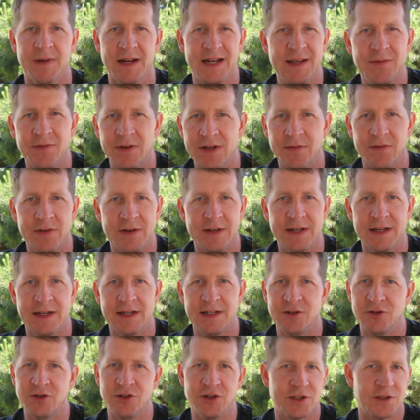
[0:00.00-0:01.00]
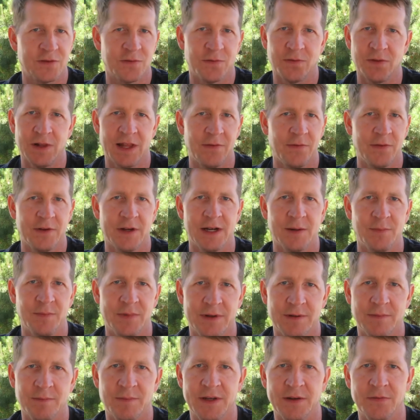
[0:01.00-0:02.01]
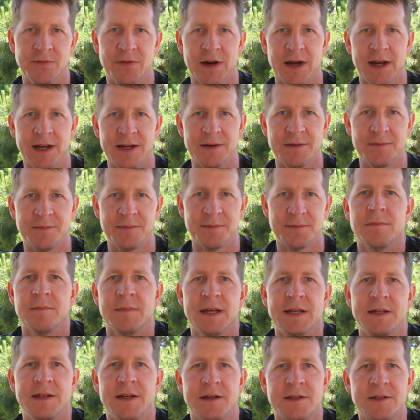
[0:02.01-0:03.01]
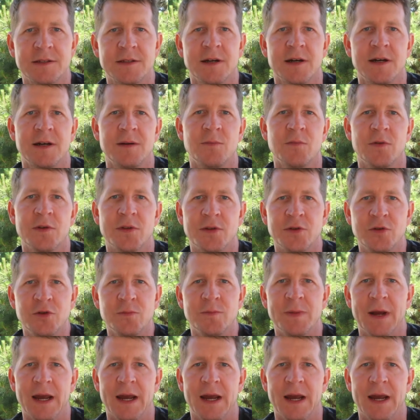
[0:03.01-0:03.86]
And even if it did, you just fluff it up and be fine. It does come with two